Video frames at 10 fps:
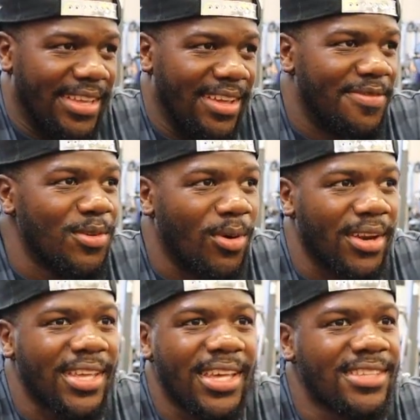if you
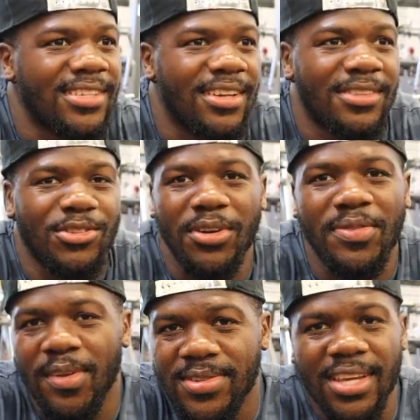want to get to
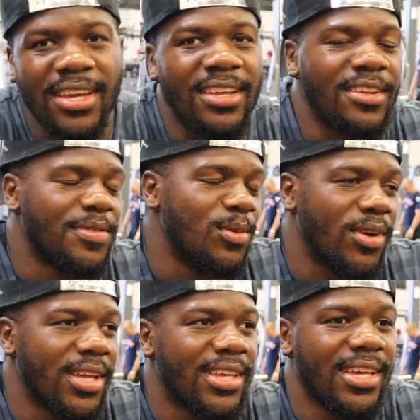315, if you
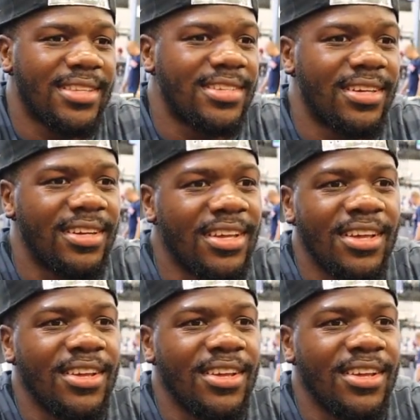want to get to